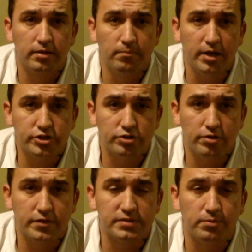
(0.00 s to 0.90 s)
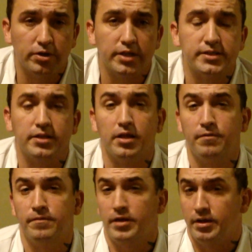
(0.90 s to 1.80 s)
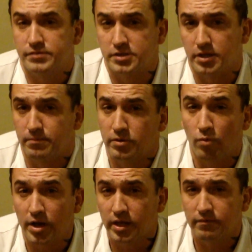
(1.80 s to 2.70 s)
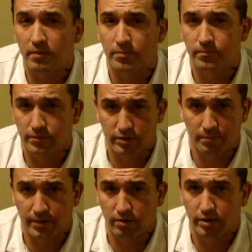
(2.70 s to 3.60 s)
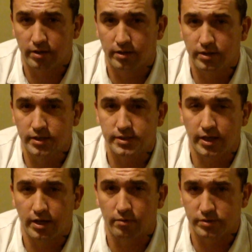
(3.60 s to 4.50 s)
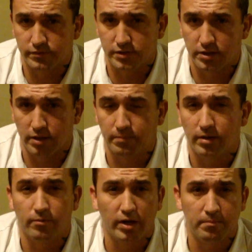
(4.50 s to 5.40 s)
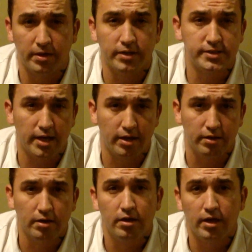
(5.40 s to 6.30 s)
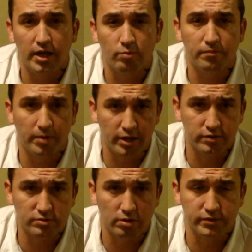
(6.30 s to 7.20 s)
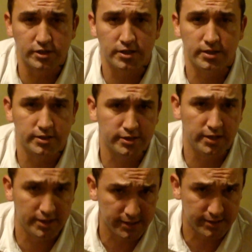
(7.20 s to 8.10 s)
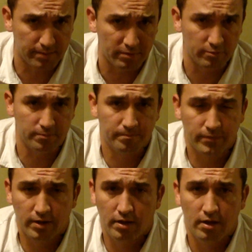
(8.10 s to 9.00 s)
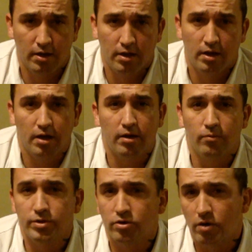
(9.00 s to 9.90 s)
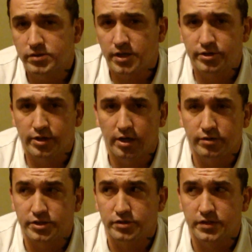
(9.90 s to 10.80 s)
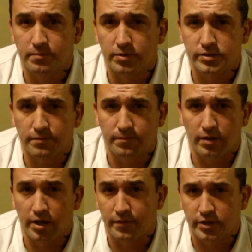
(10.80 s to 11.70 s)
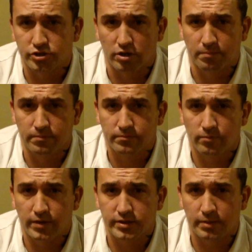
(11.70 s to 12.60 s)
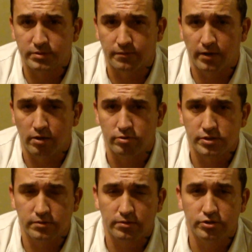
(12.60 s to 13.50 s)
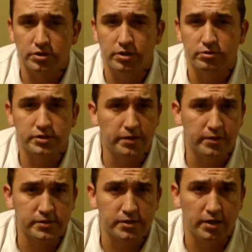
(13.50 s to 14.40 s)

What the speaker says: make sure this bird gets enough sleep. You want to give your parrot at least 8 hours of sleep. Recommended 10. Anywhere from 8 to 12 is acceptable. When you go outside your house and you see the birds that fly and they chirp, with the exception of owls, usually you'll see this